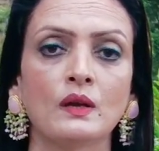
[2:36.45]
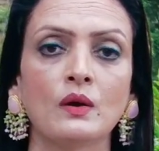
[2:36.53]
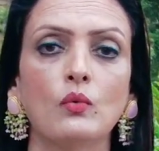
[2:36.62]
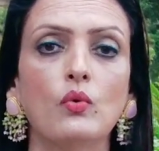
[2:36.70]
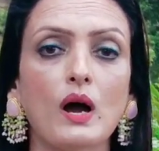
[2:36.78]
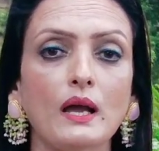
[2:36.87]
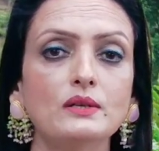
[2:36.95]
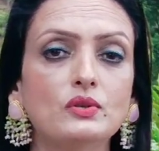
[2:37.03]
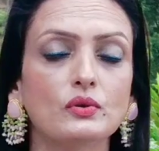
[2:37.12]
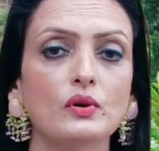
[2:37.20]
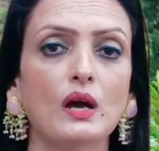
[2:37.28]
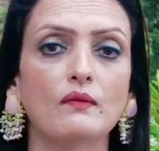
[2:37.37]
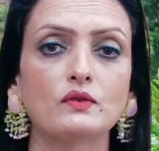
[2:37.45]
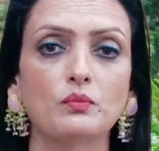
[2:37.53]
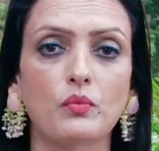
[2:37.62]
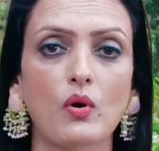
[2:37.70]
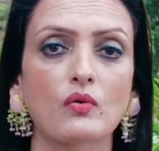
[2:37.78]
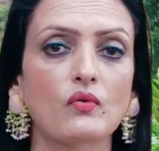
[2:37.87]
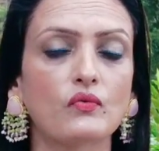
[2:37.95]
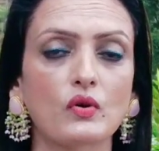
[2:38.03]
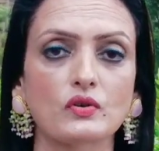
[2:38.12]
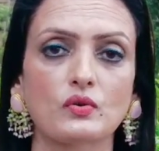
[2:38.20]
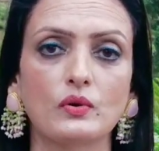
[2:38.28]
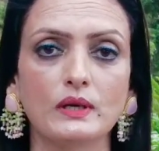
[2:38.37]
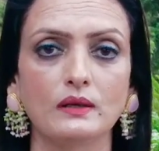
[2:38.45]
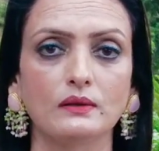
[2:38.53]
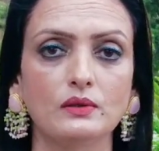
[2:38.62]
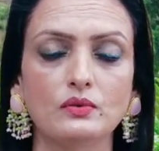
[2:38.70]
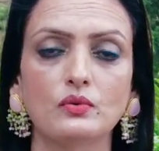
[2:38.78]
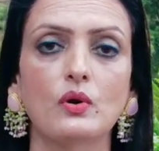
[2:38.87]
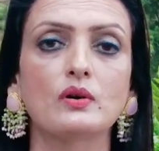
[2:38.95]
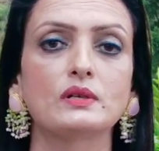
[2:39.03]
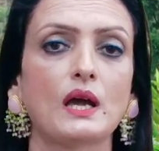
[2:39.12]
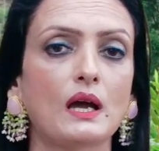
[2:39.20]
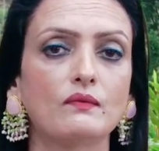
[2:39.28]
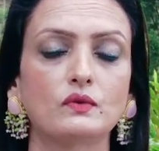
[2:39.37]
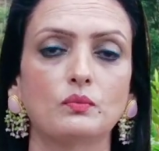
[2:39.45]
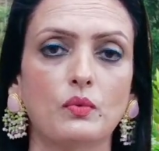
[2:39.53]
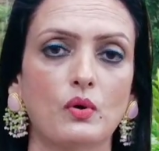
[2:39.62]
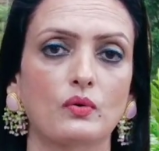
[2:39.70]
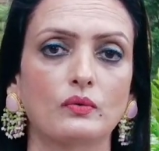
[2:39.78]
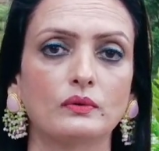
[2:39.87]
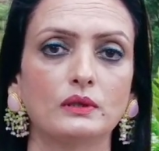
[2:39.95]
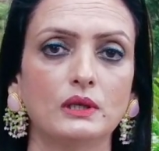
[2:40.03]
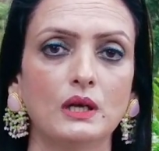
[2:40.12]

Why do you have to borrow for sowing? You do not have to borrow.